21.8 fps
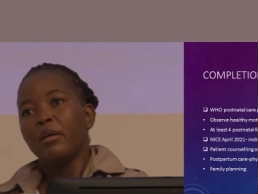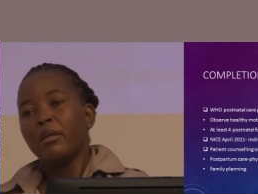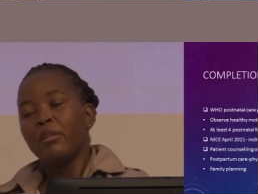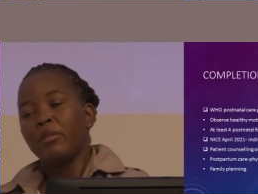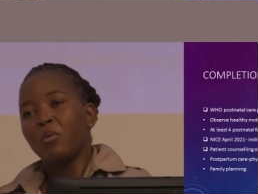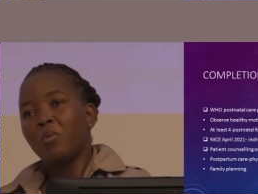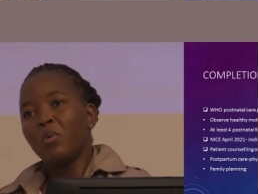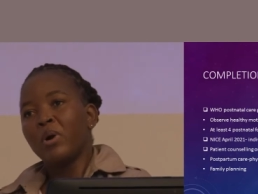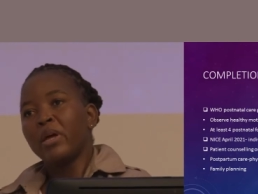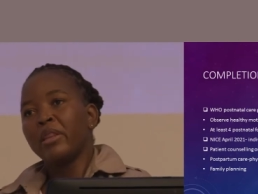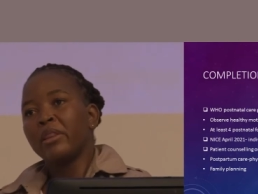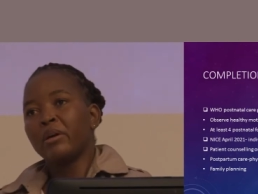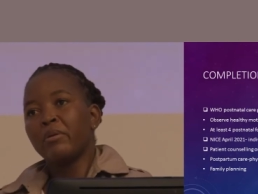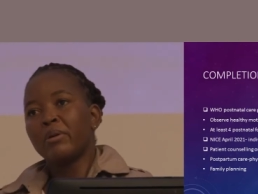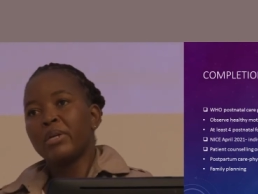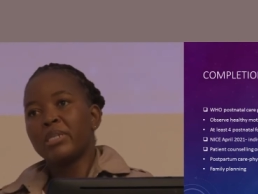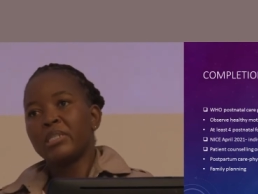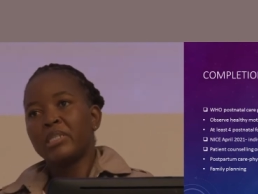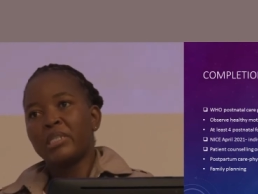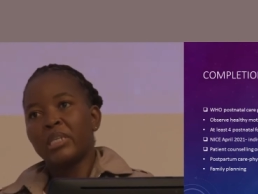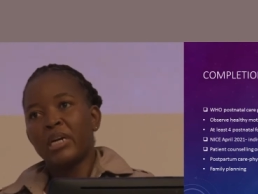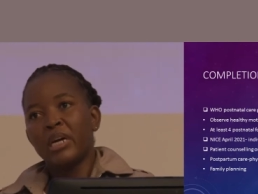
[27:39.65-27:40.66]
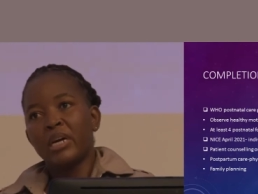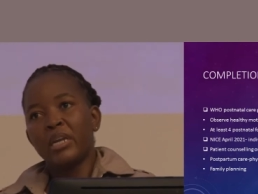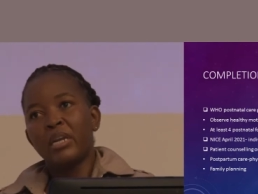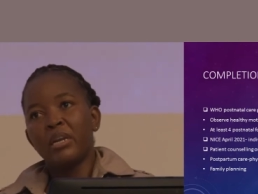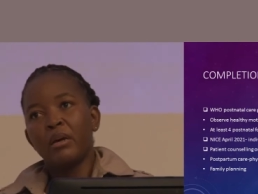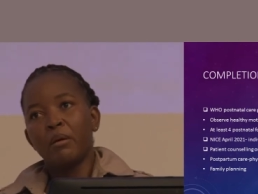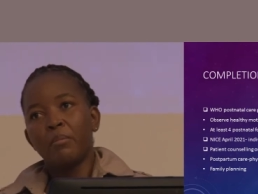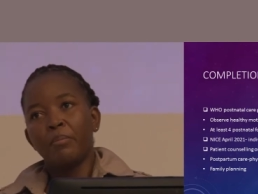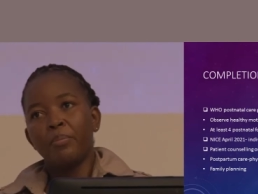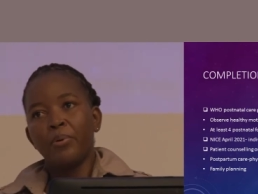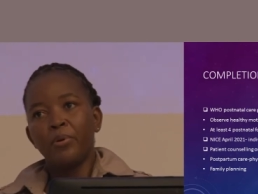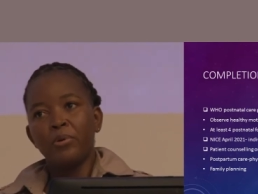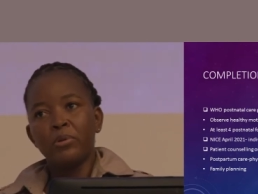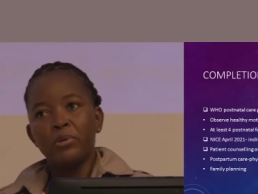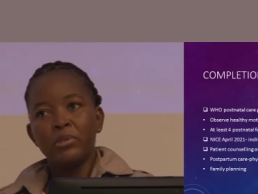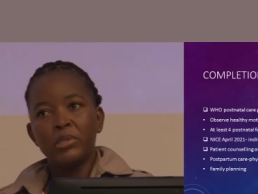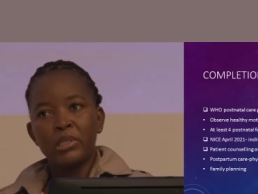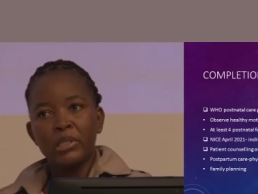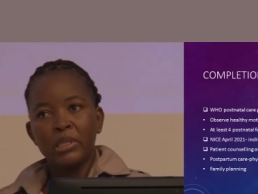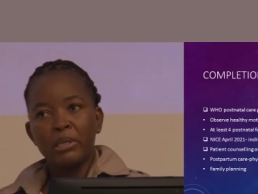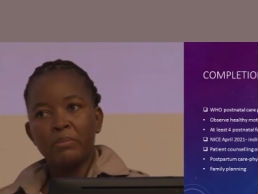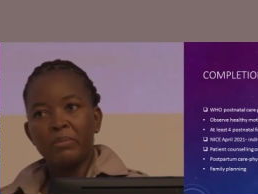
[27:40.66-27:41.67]
the one that was done
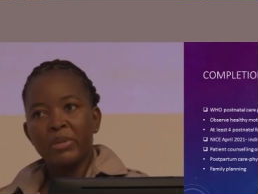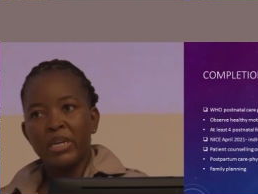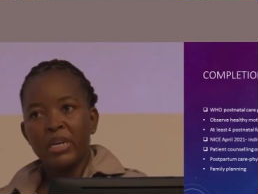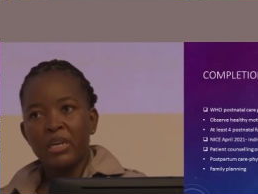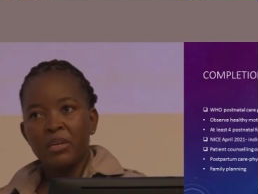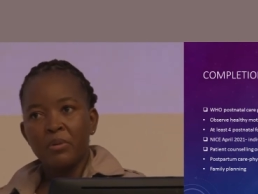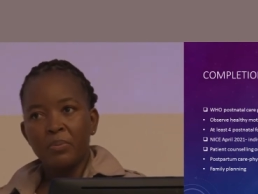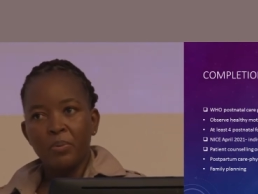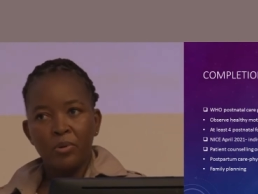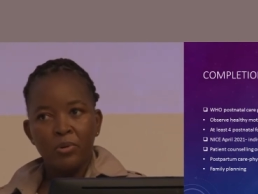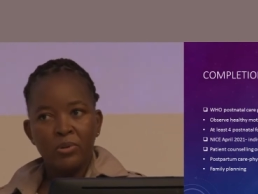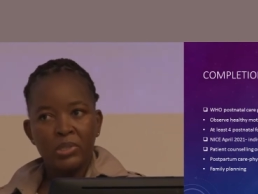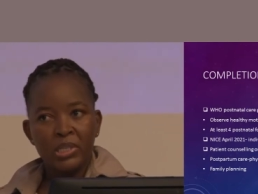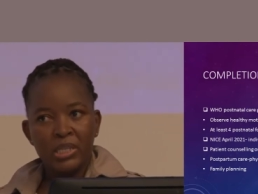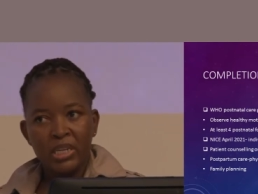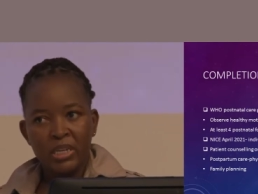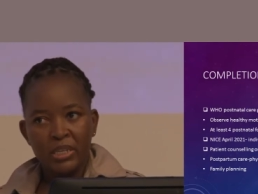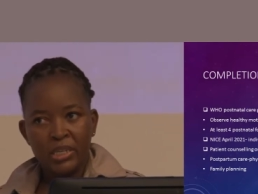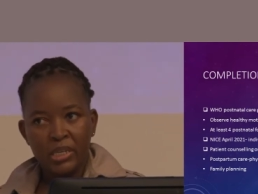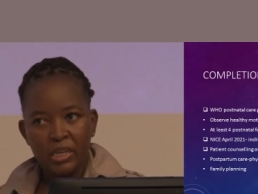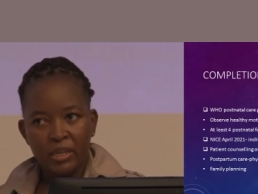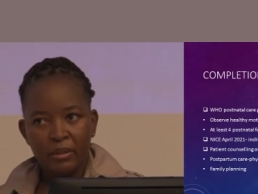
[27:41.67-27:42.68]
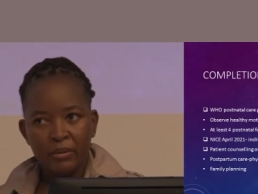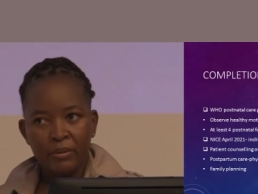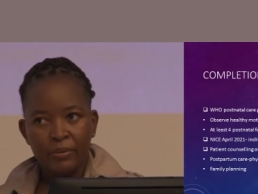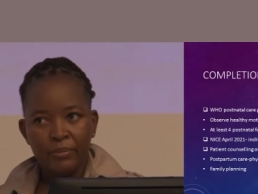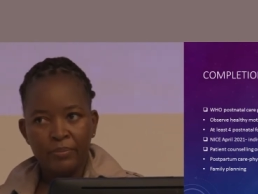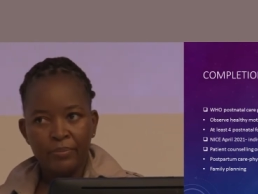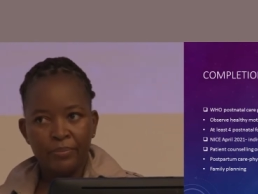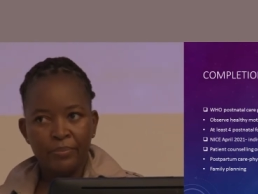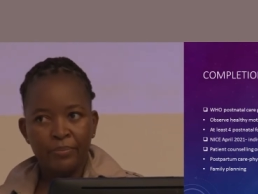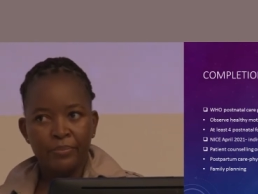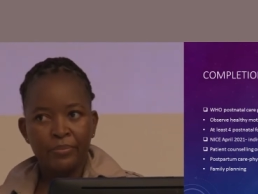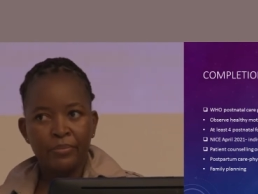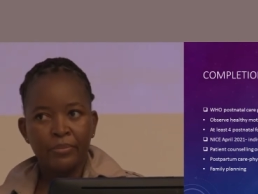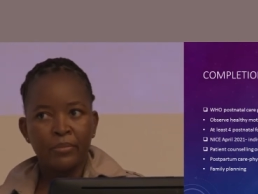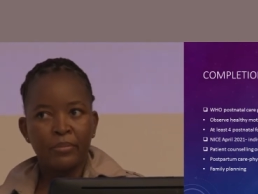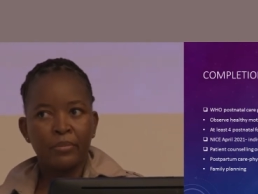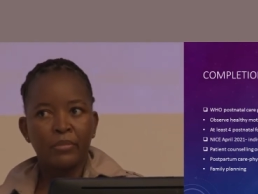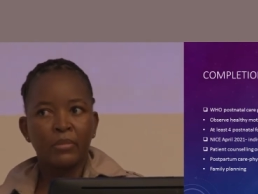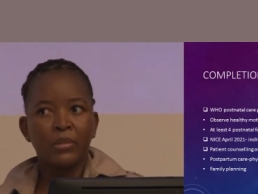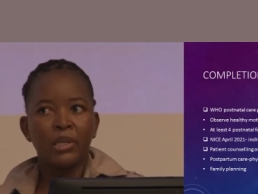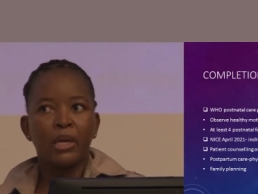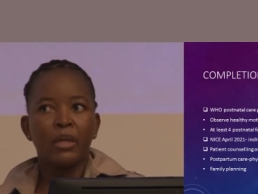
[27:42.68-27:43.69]
post immediate postnatal.
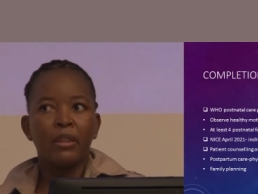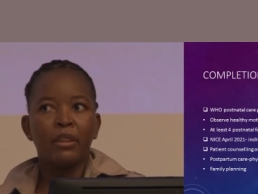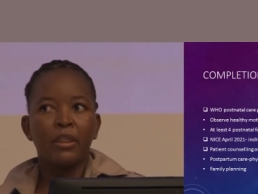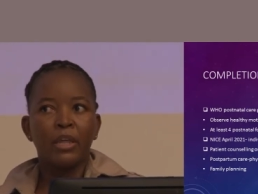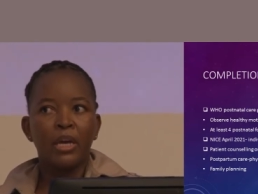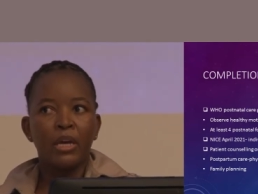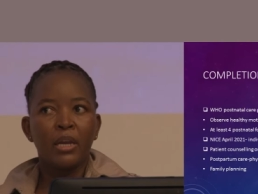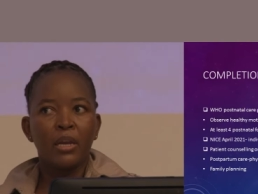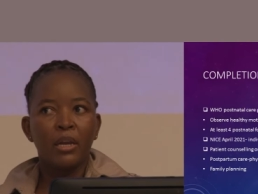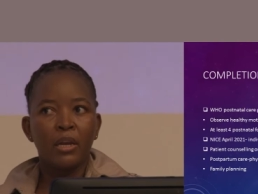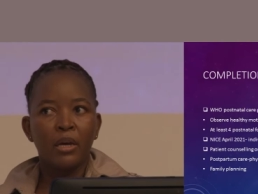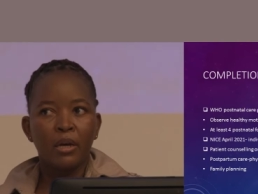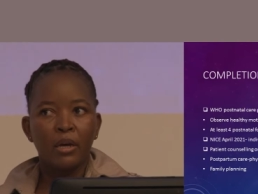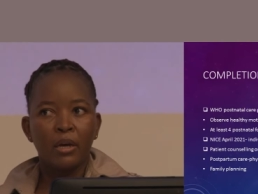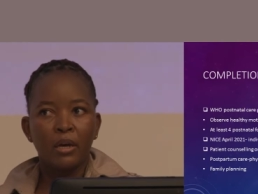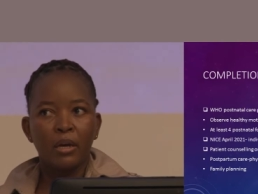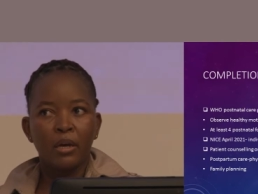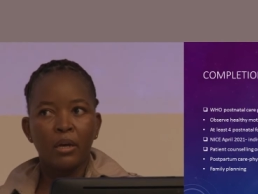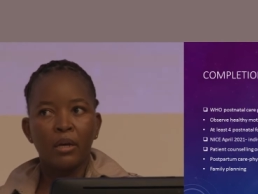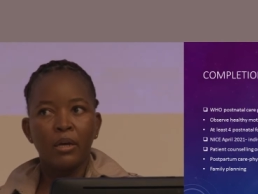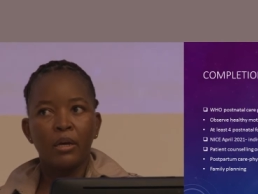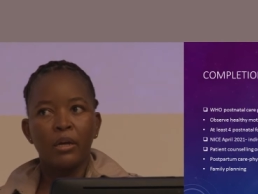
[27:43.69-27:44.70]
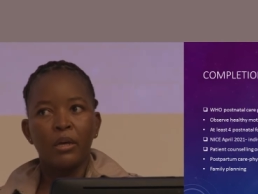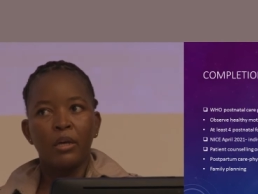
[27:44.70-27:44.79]
Then uh,